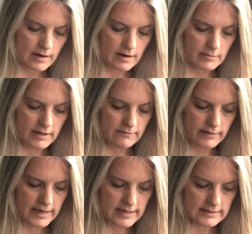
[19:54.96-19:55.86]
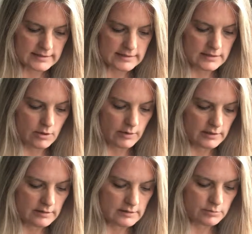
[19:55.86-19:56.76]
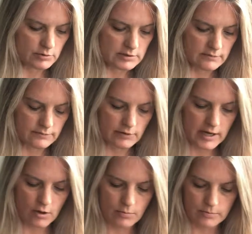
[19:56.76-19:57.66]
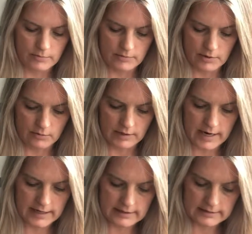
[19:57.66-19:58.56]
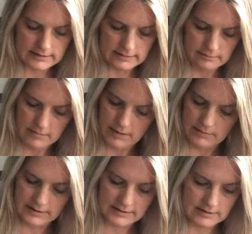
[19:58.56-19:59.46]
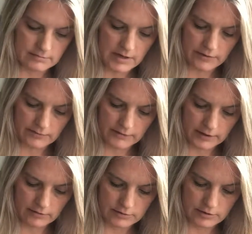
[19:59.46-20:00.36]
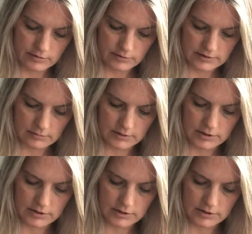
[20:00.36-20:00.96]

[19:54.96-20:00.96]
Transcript: um, advice, going to this person for help, you know, guidance. Maybe this is a mother figure to you or someone